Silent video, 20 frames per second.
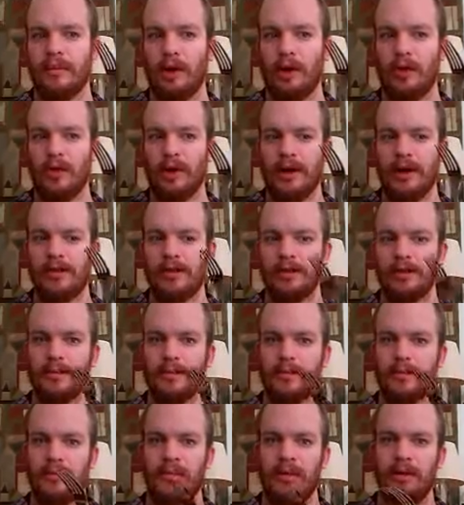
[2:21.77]
All right.
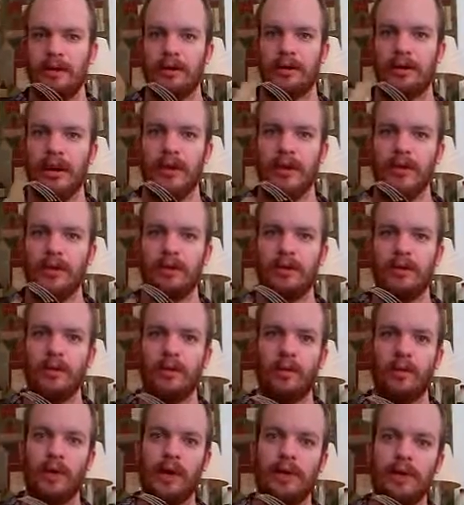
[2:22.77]
Now
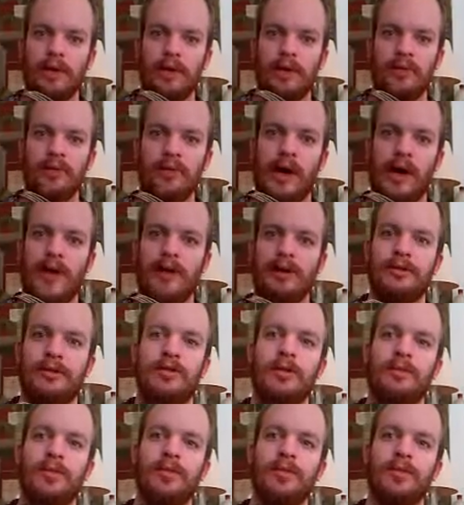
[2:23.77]
we try
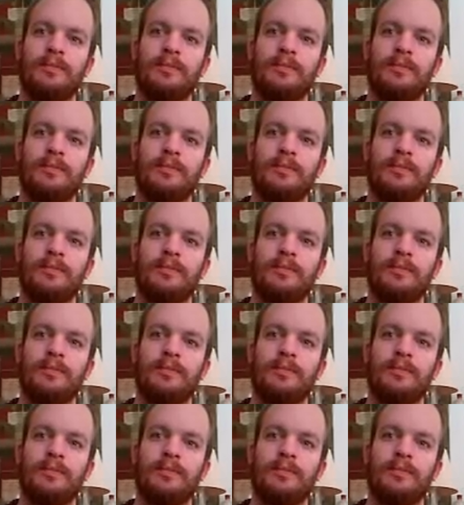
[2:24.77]
to